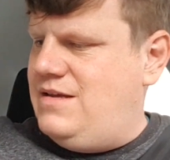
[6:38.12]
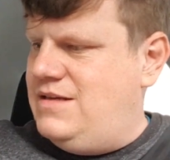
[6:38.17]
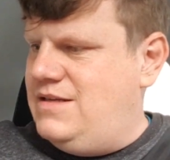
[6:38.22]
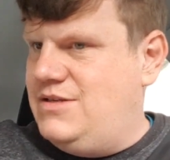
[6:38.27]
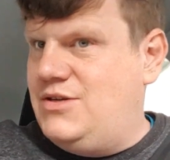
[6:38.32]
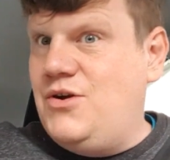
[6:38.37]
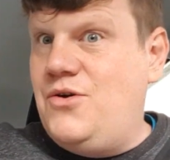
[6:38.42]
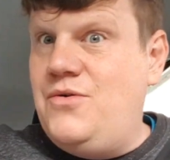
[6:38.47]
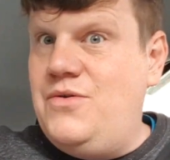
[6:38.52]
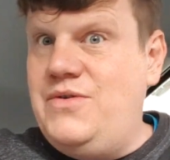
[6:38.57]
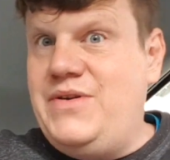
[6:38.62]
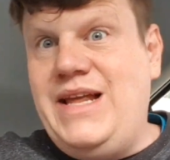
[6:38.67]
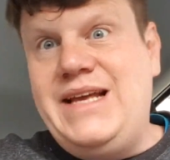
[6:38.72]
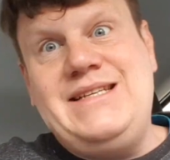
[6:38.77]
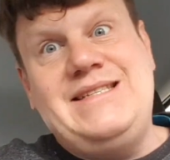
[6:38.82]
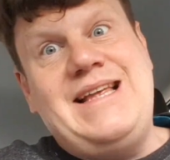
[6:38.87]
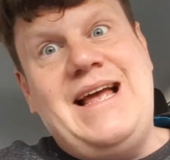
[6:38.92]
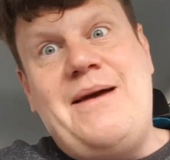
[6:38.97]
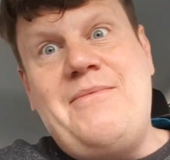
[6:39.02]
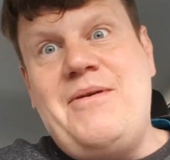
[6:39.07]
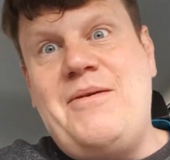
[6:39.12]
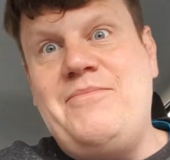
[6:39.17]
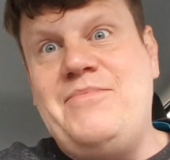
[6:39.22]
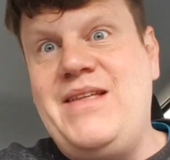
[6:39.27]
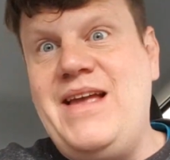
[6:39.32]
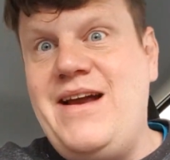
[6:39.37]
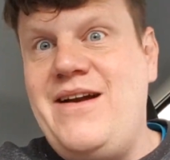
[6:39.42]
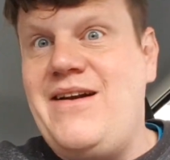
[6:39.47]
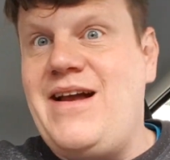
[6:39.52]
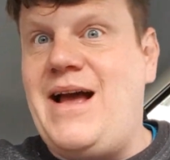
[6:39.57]
So next time I'm
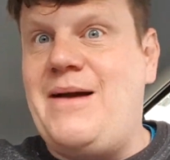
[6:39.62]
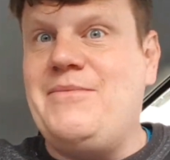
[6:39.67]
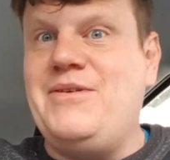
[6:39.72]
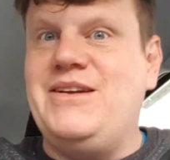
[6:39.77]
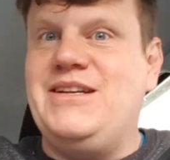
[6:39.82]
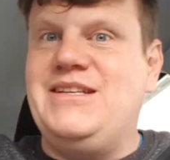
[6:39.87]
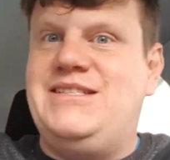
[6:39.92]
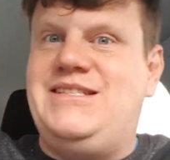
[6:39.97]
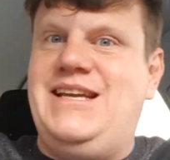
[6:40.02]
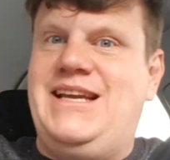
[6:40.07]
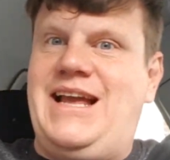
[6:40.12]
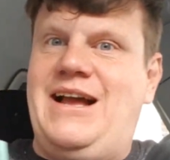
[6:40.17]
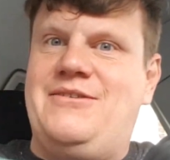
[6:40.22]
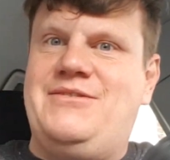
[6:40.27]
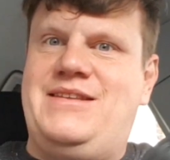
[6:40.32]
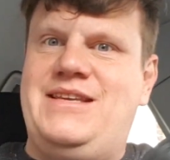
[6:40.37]
there, I'm gonna check out